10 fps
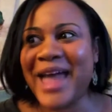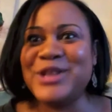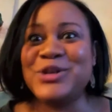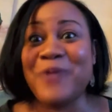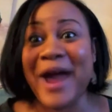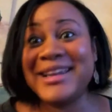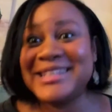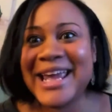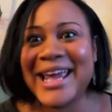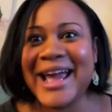
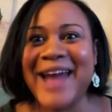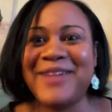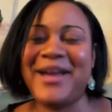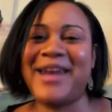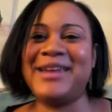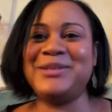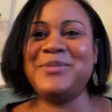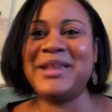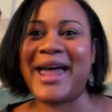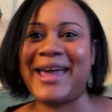directing, kind of getting to
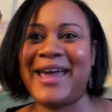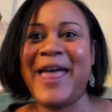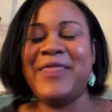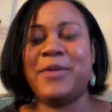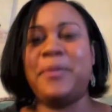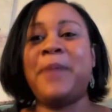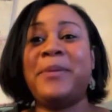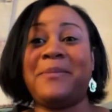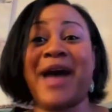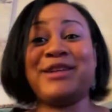be like the
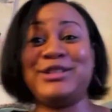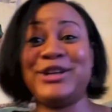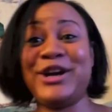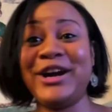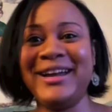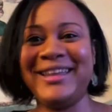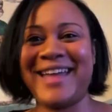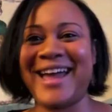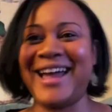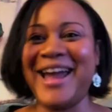puppet master
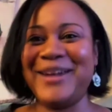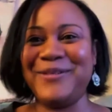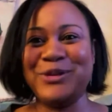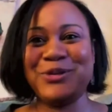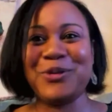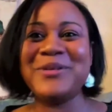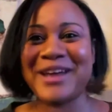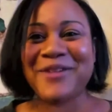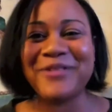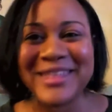that kind of controls
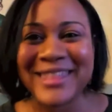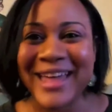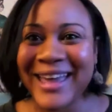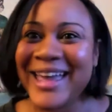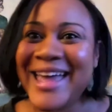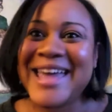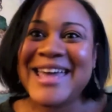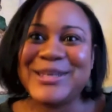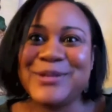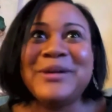everything,
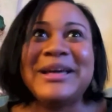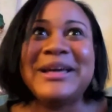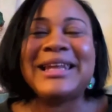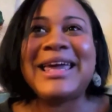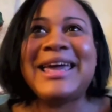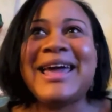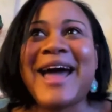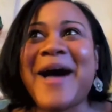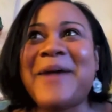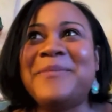is really
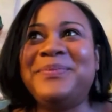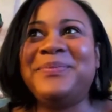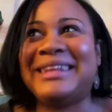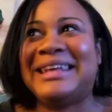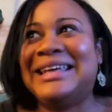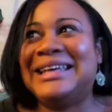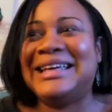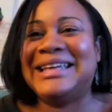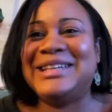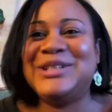
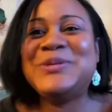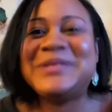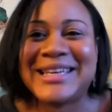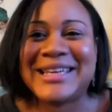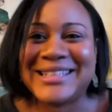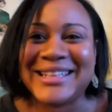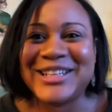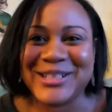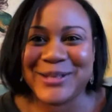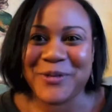juicy and
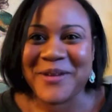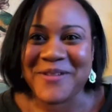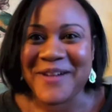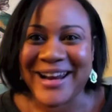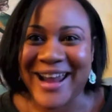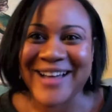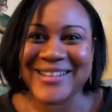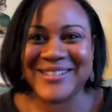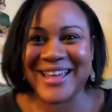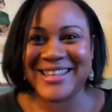delicious for me right now.
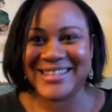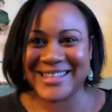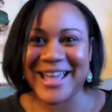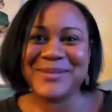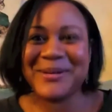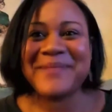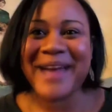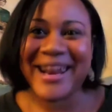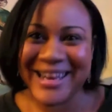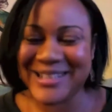So that's what I'm
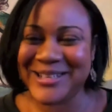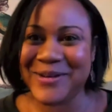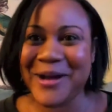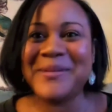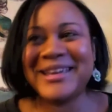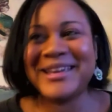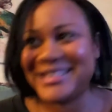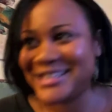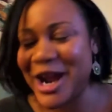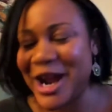getting into. Coming
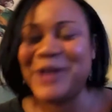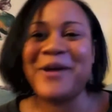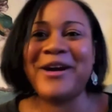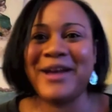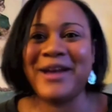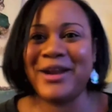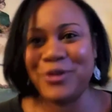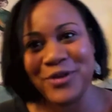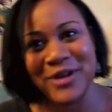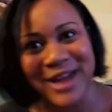into January and
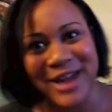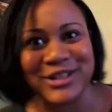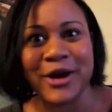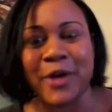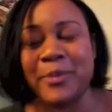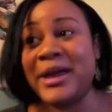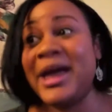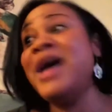through the next year, I'll be